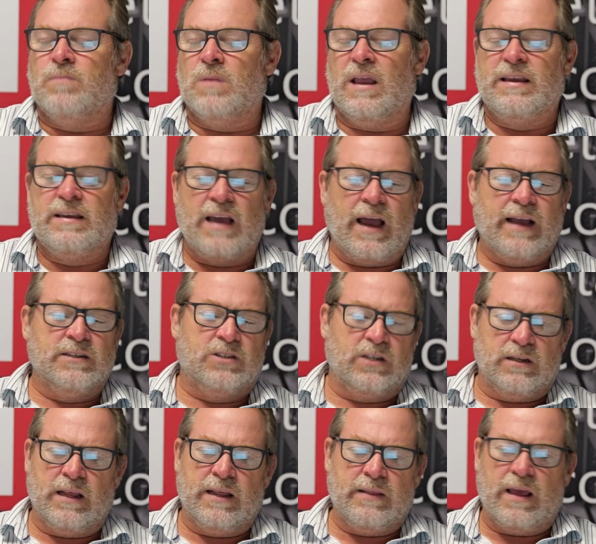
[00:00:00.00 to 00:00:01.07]
engaged
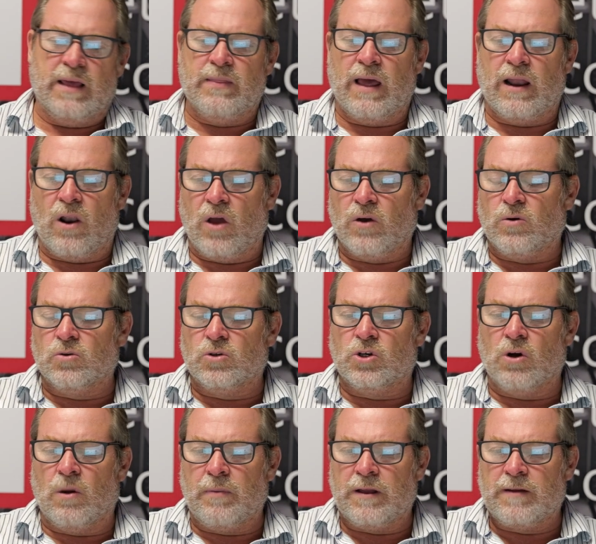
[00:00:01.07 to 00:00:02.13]
in that local
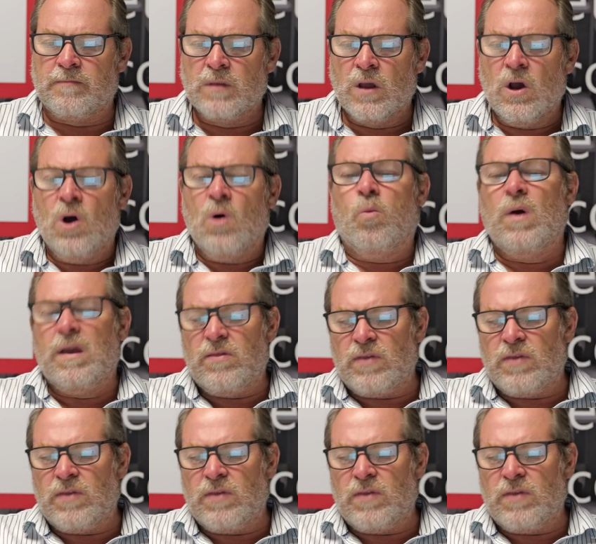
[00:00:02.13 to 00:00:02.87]
shopping. We